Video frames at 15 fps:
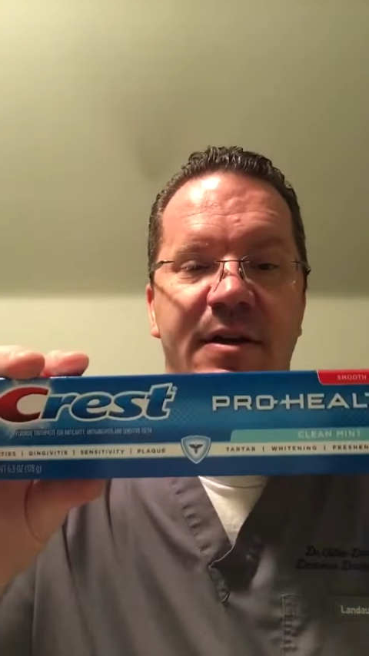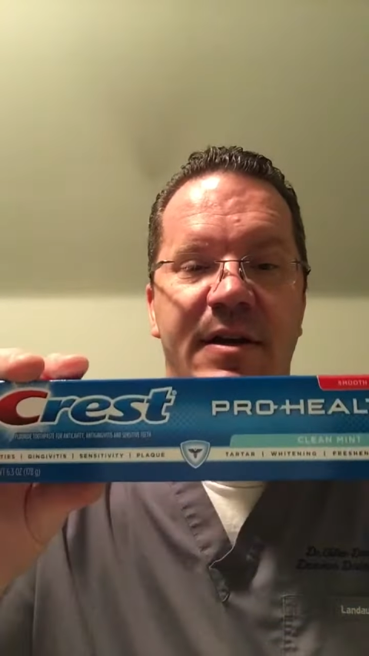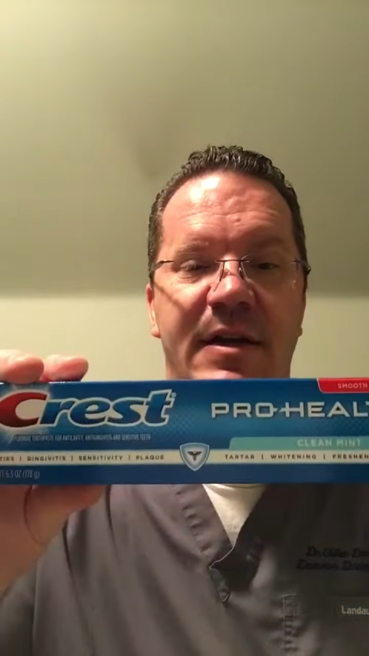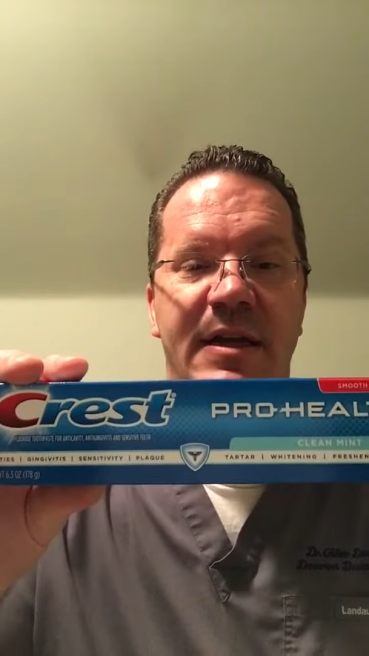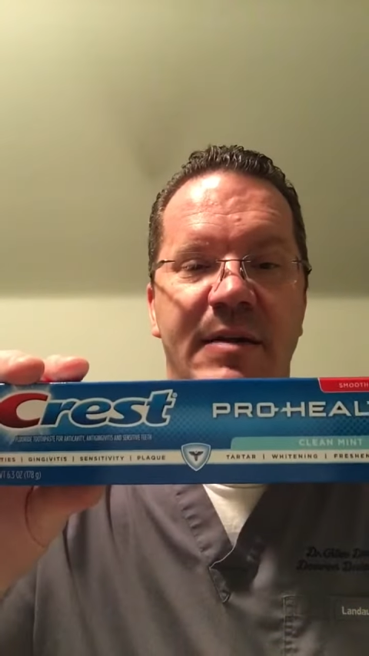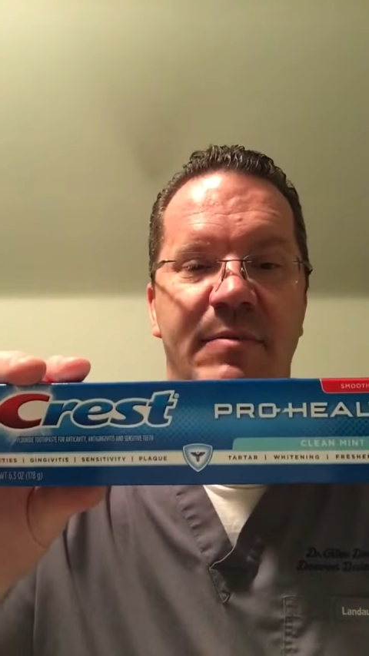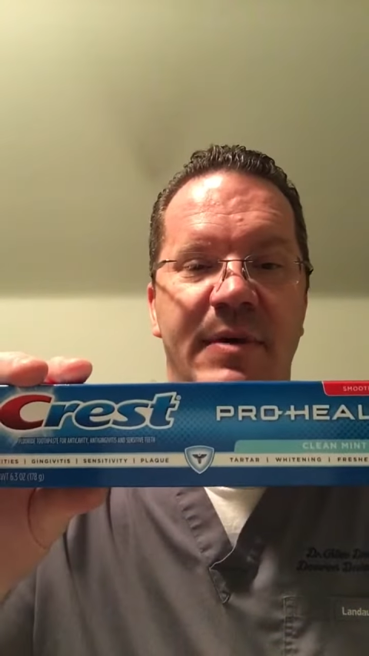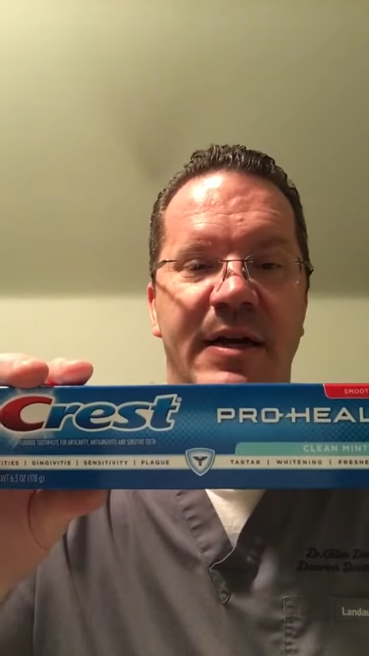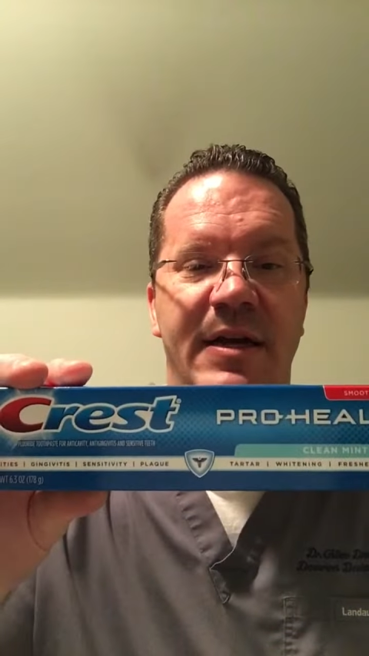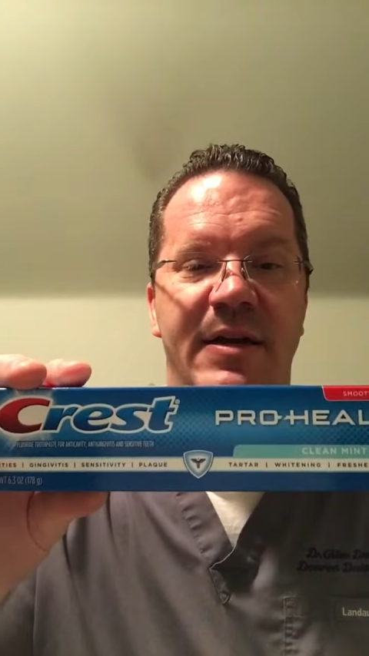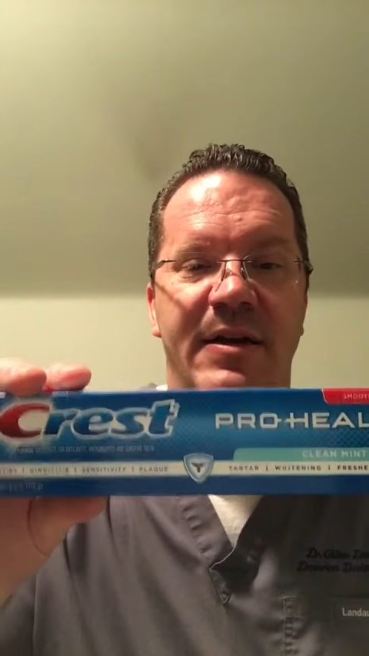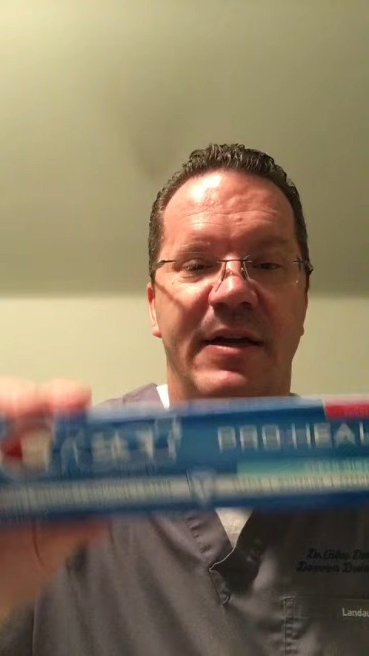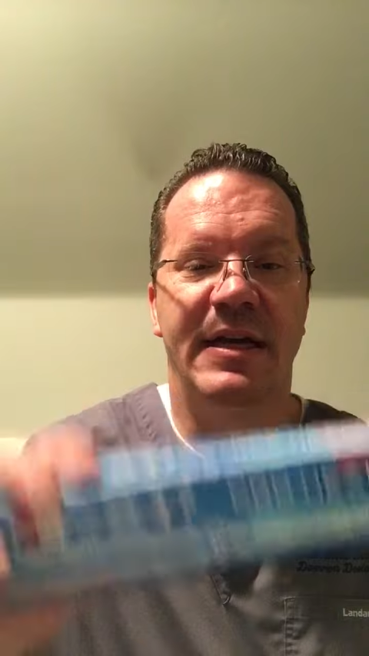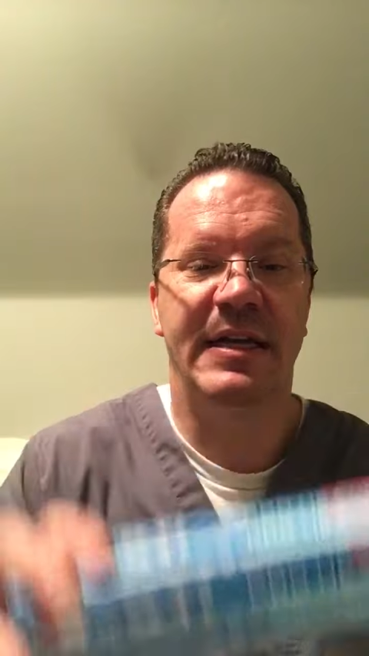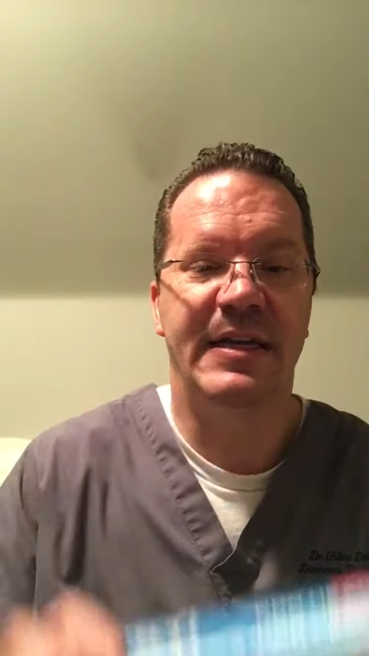Clean
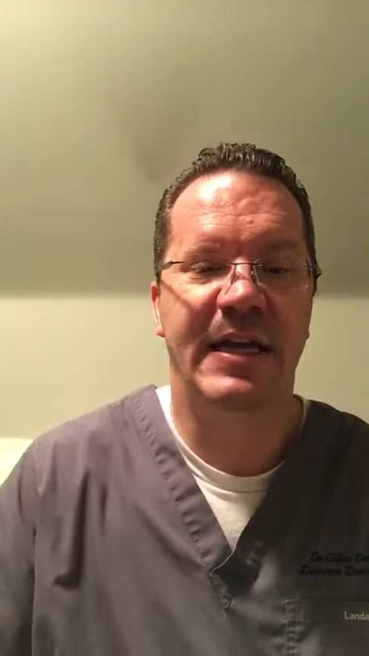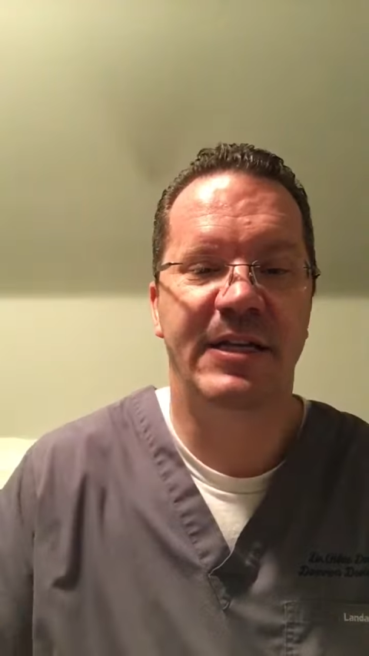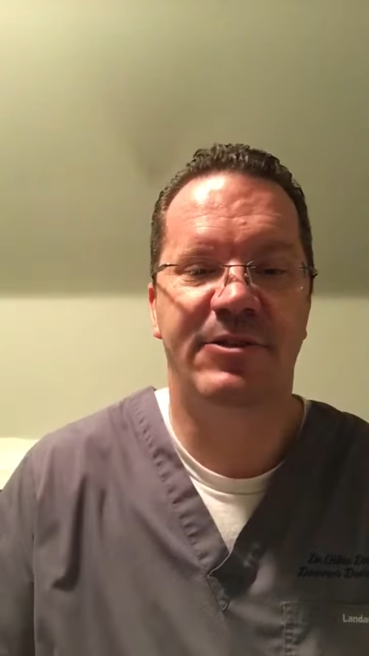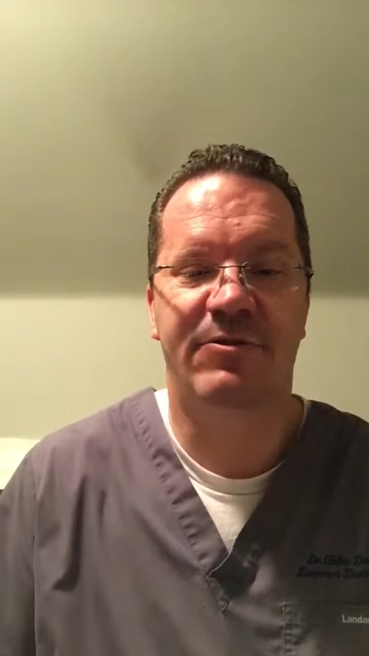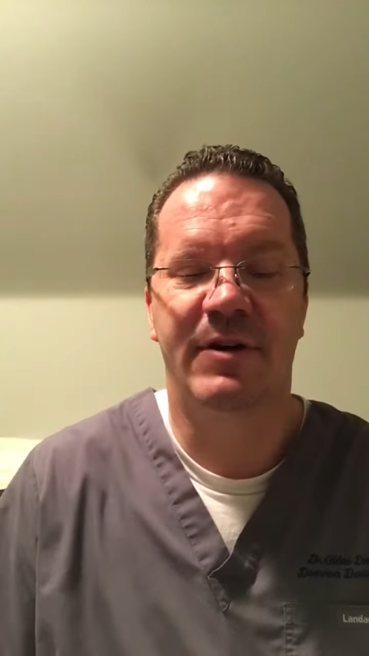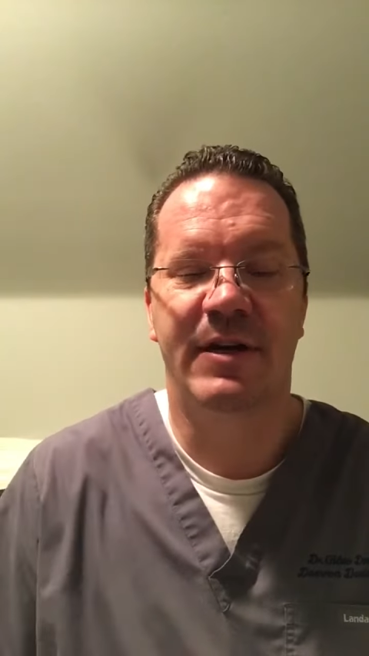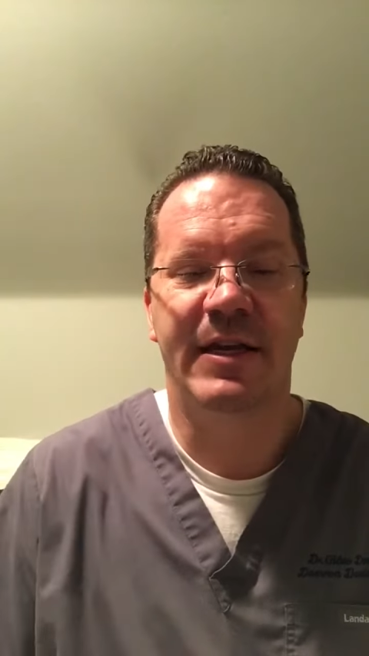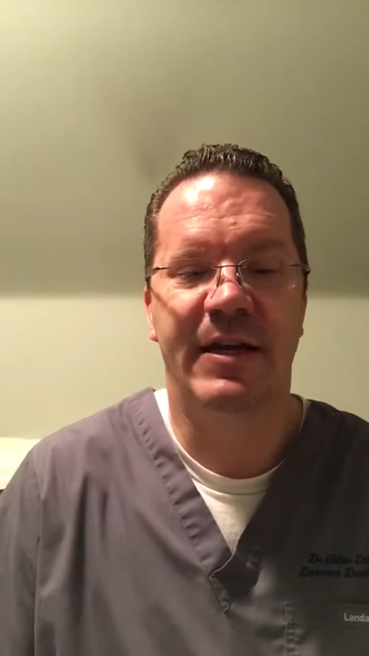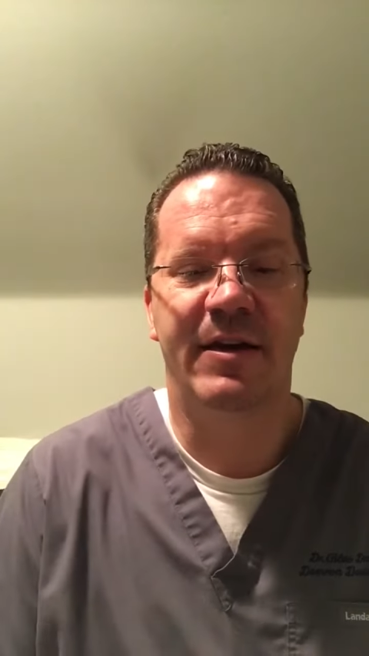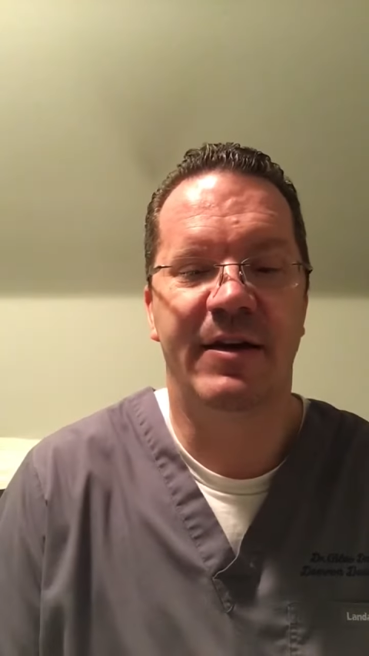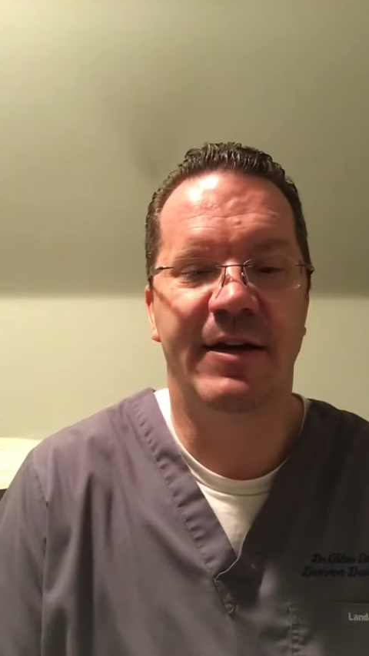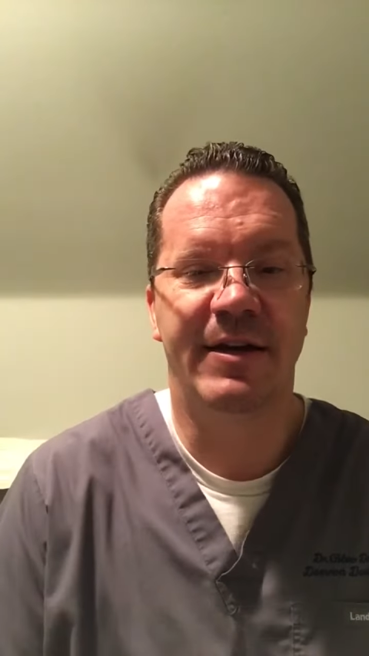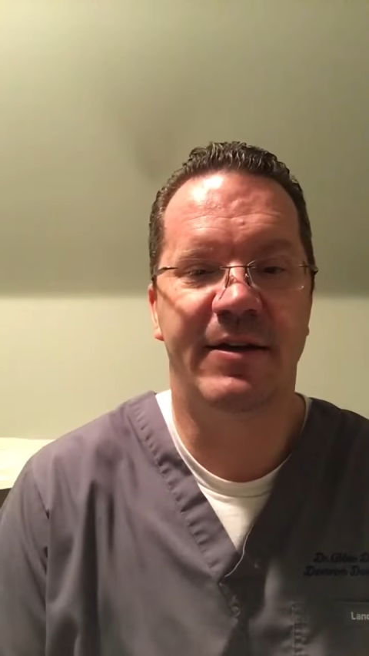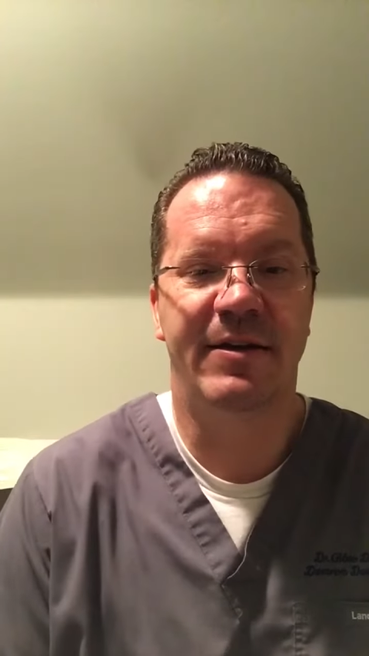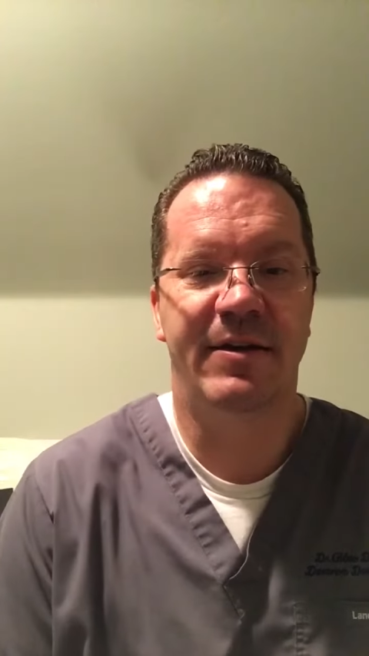mint, it tastes really
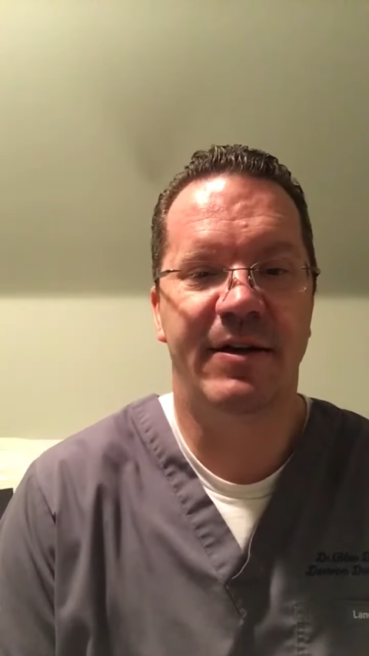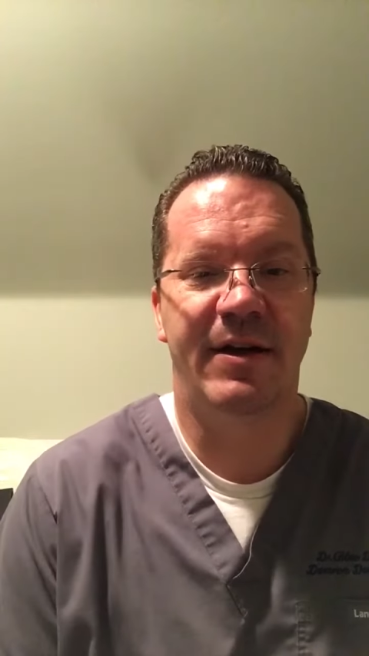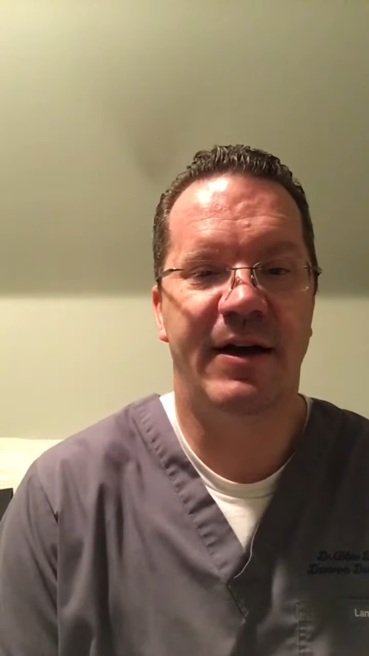good.